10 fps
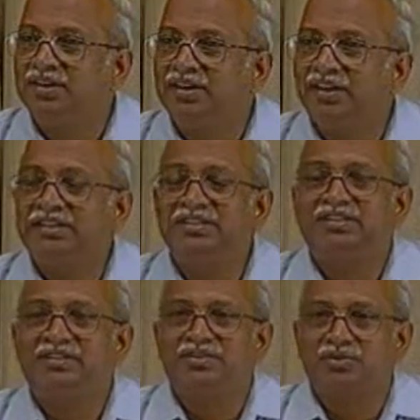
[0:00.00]

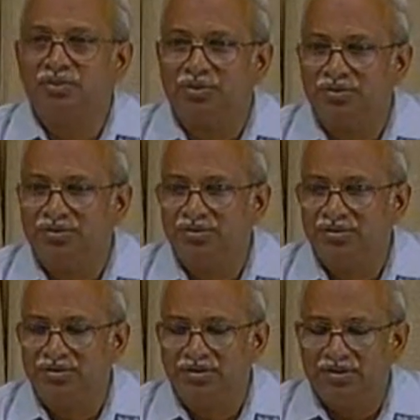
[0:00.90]
resistance to load?
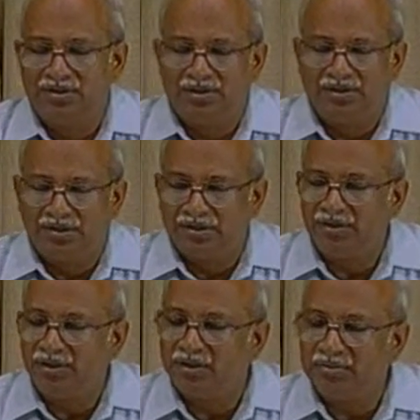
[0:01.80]

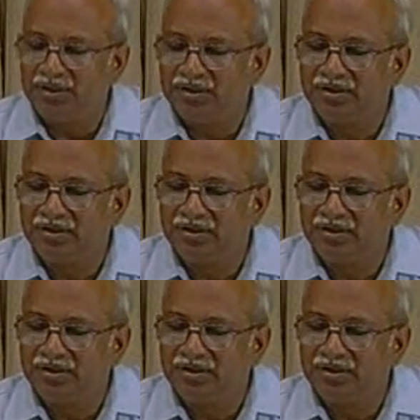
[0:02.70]
Normally,